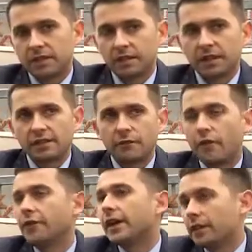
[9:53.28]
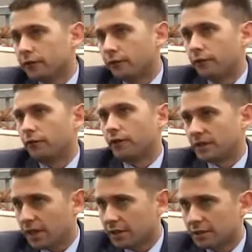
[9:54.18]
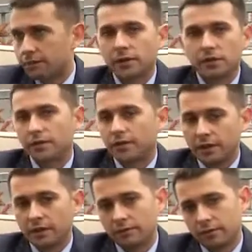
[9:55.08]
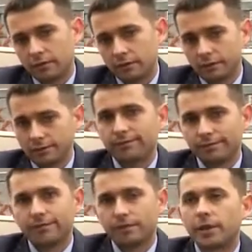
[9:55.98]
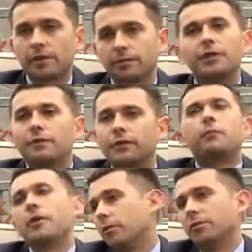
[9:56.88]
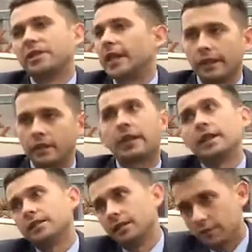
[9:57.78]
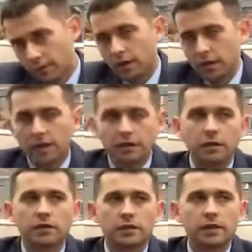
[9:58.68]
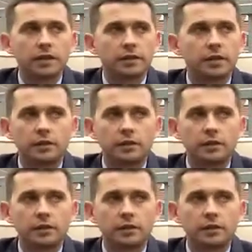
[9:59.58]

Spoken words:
let's say, very negative results because of the because if the premium is taken against the losses, it's